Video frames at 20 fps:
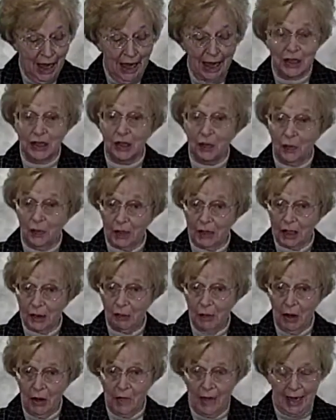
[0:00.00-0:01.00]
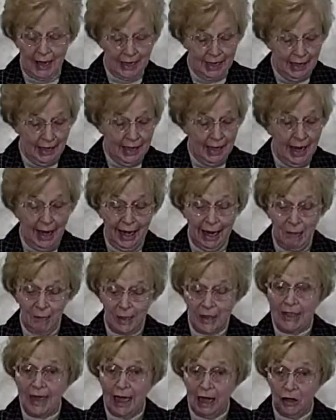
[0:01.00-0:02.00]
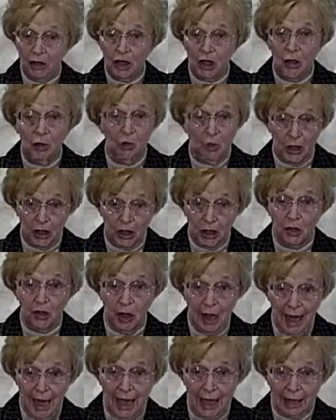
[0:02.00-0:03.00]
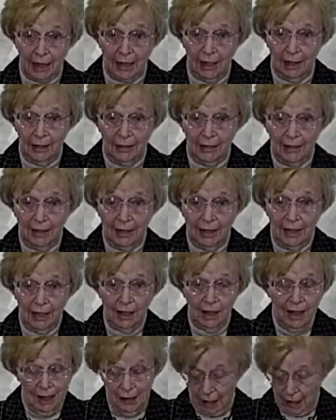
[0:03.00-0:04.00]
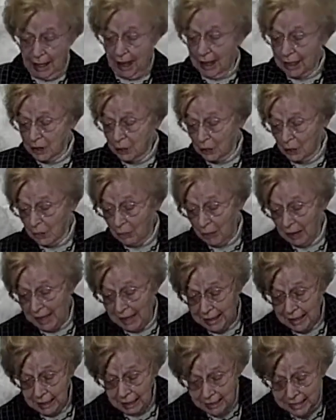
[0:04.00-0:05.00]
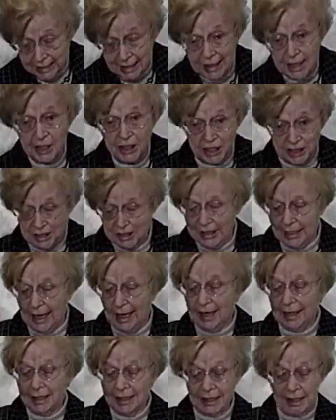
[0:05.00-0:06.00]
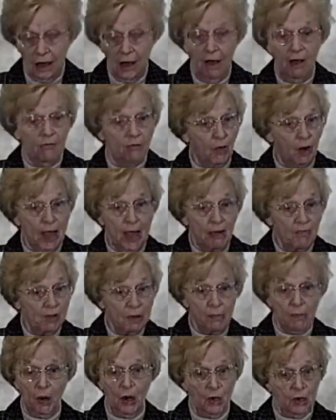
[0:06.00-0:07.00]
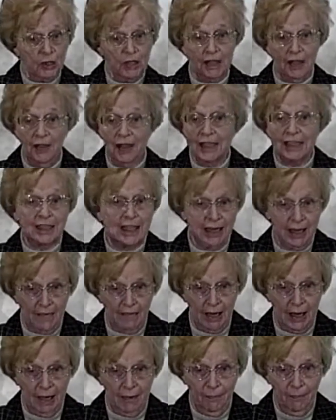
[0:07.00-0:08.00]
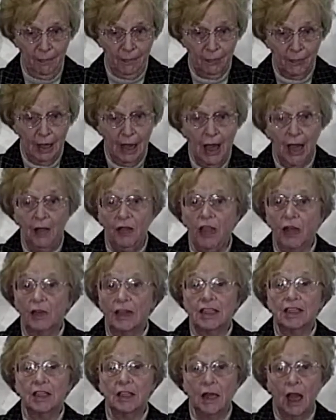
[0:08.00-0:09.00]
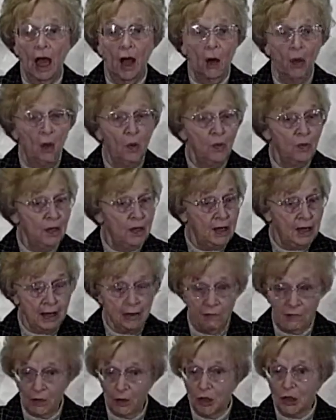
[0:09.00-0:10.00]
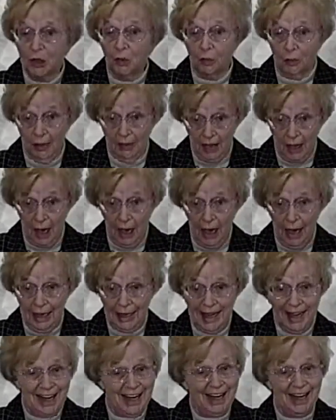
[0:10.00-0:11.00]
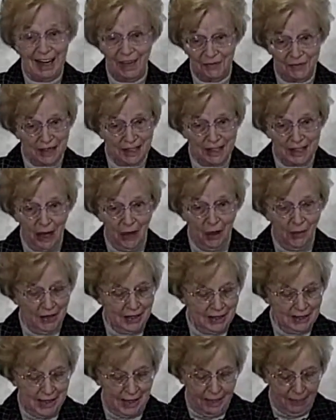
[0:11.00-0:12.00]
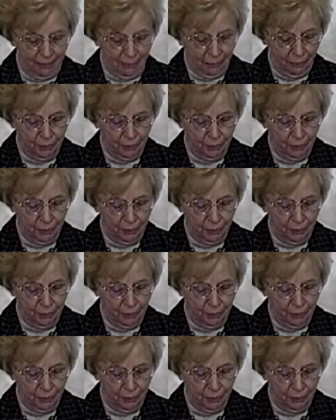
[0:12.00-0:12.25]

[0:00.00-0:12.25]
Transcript: So, the Spirit, now let me tell you what you're like. God's Word plainly teaches this for every person that's living. There is no difference with God. He loves us all the same.